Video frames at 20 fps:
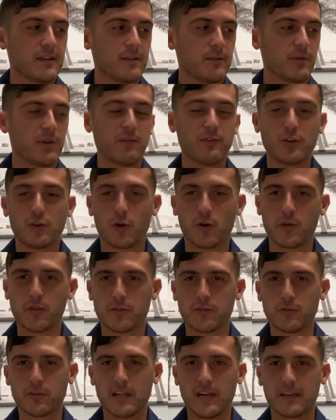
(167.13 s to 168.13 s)
going
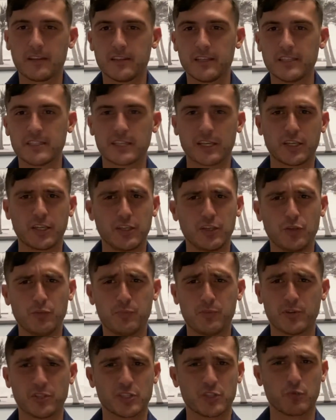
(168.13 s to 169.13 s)
through a lot of things, like you
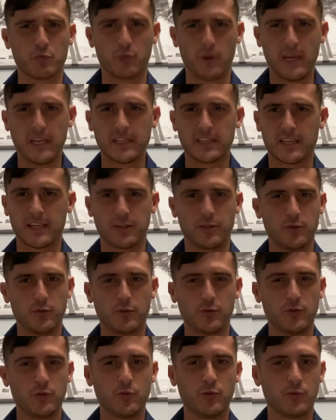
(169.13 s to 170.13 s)
push weight, like
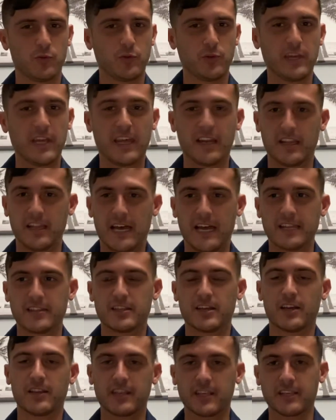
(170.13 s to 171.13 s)
you get a lot
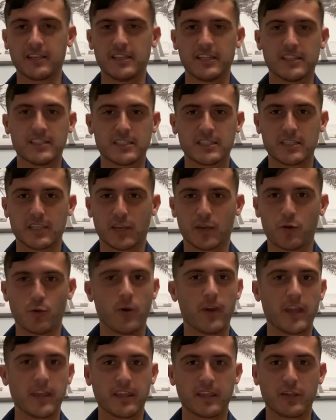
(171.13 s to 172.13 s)
done like this, like
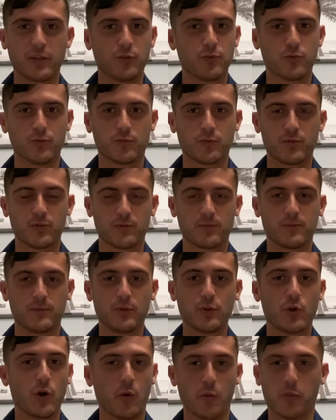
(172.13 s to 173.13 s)
quick. Like you
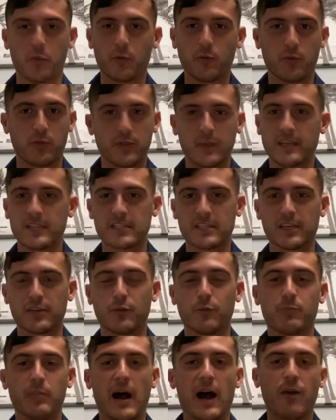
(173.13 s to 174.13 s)
go through things, like
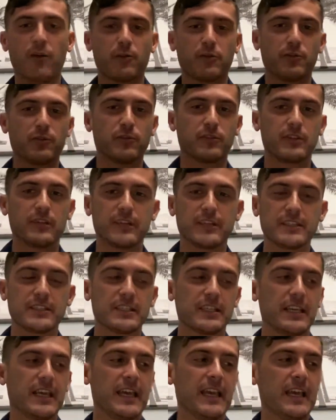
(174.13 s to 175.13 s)
you power through
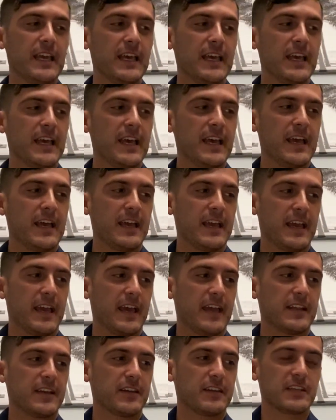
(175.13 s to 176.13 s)
things.
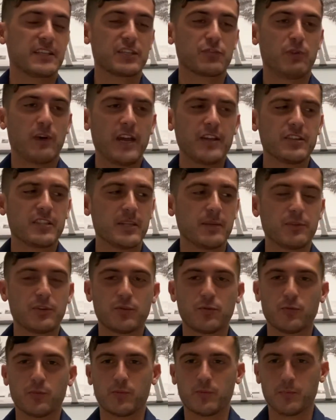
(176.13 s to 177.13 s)
And this is why you seem
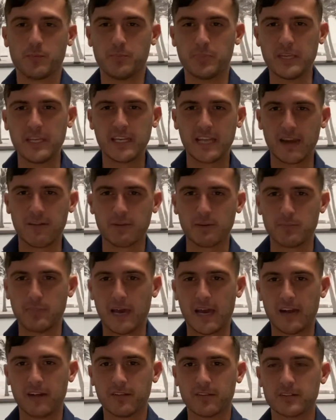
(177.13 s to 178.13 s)
to beat every
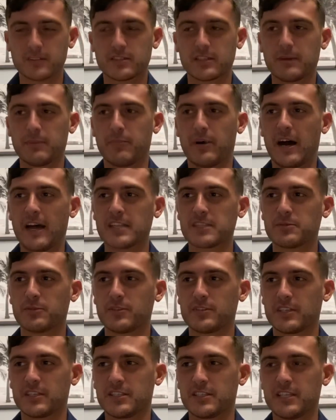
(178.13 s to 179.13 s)
battle, as impossible
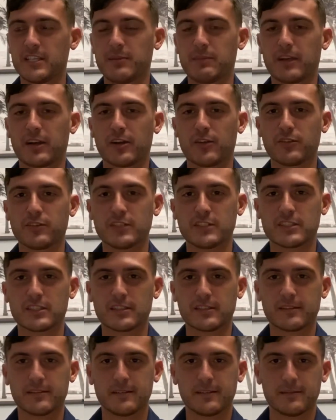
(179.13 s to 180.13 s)
as they seem. Like all these
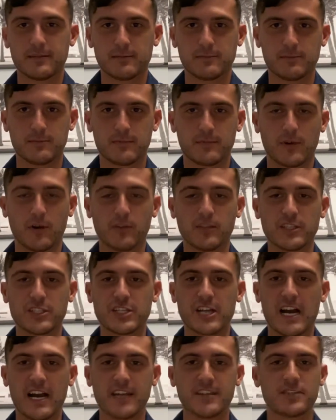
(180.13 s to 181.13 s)

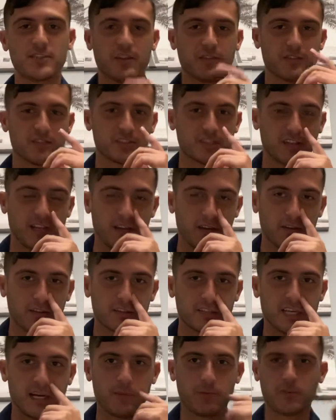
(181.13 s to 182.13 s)
giants you have to slay all
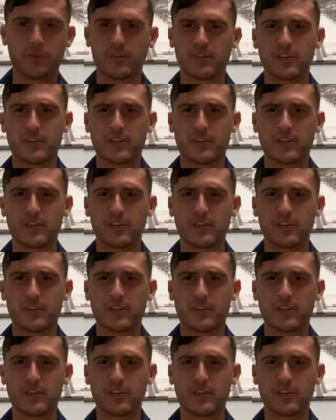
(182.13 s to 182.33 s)
the time, whether